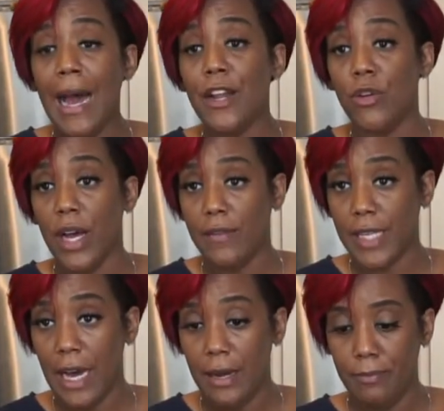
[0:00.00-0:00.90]
don't have
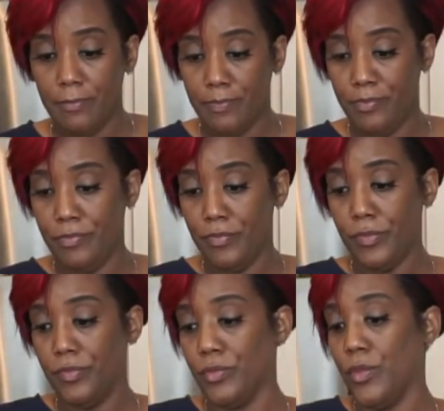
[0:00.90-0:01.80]

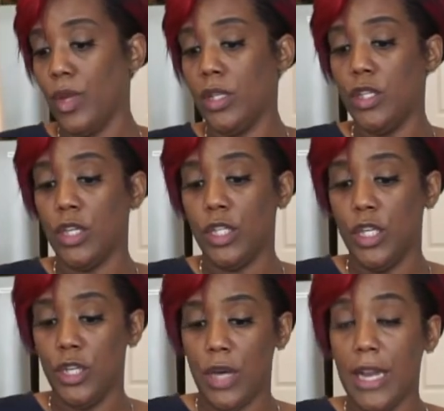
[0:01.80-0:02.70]
time to continue.